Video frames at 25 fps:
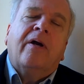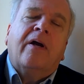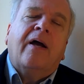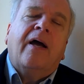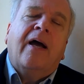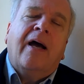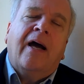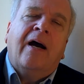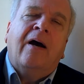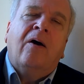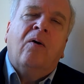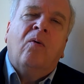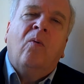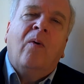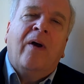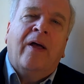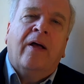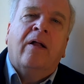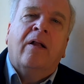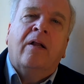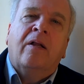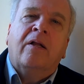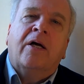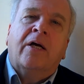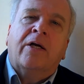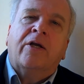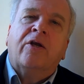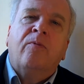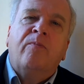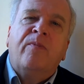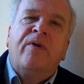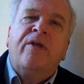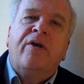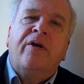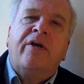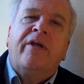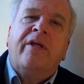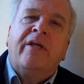how well a
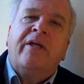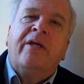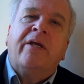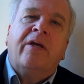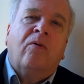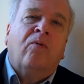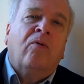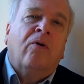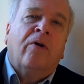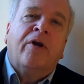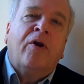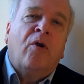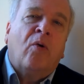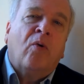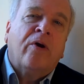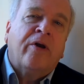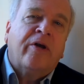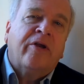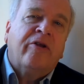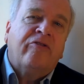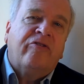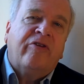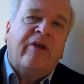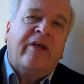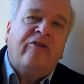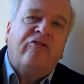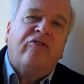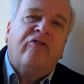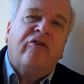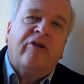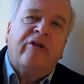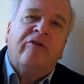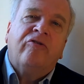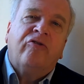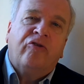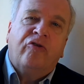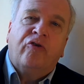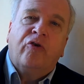community or an organization
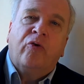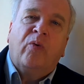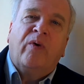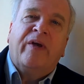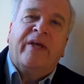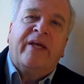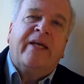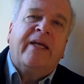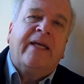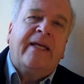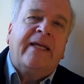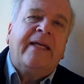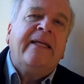is doing